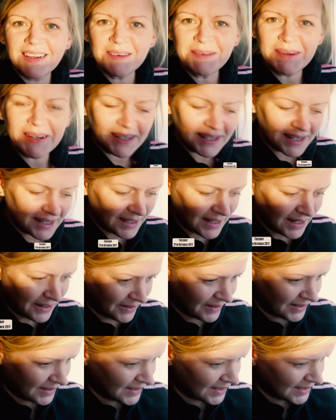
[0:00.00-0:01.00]
Good morning,
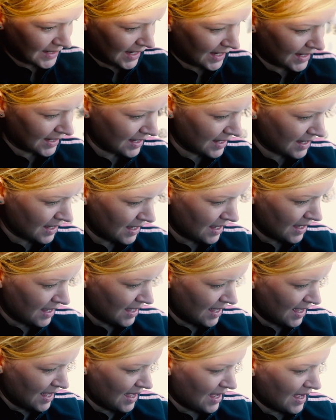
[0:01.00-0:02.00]
how are you today?
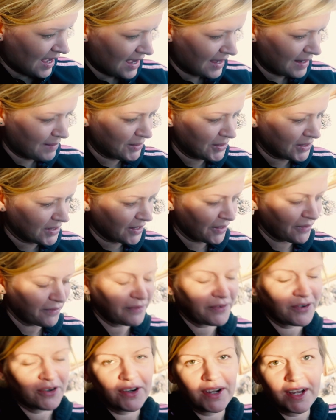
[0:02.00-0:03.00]
I am just
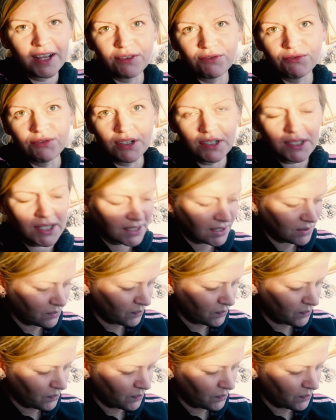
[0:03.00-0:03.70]
going for a run. I